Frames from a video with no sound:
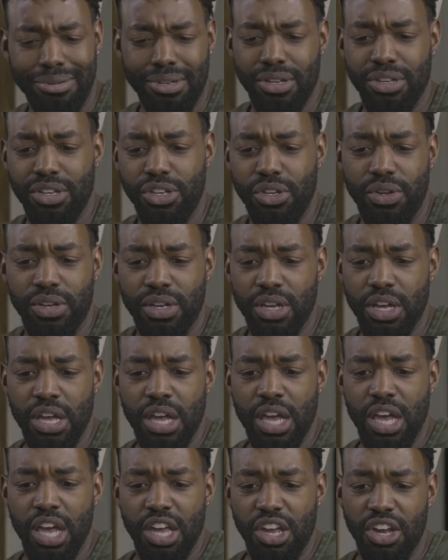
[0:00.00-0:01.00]

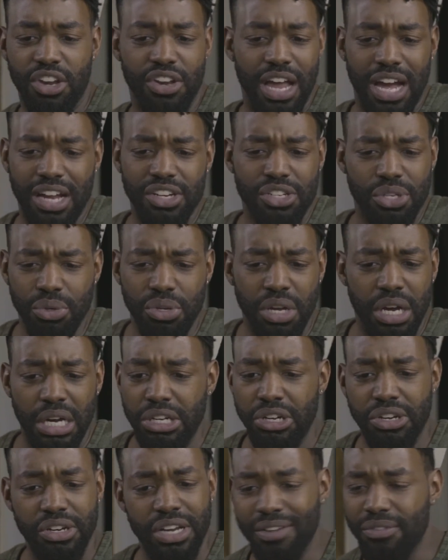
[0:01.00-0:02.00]
You're not too young.
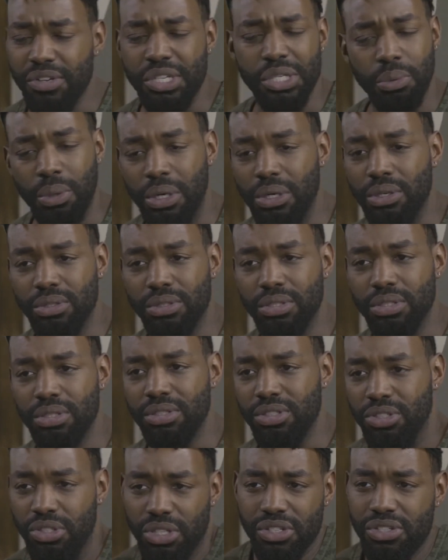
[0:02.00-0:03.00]
You're never too old.
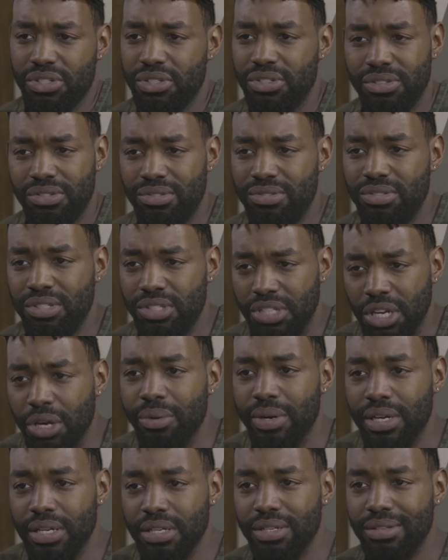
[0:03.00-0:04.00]
You just do
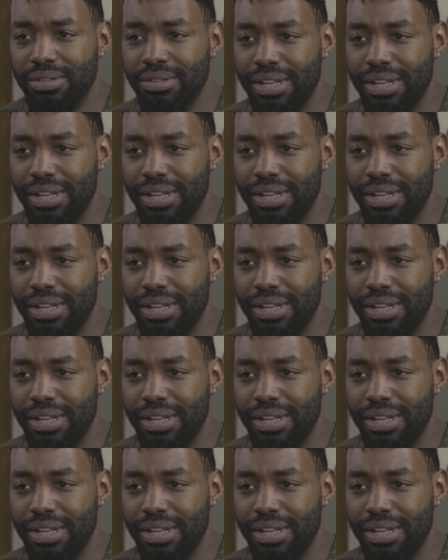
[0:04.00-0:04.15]
it.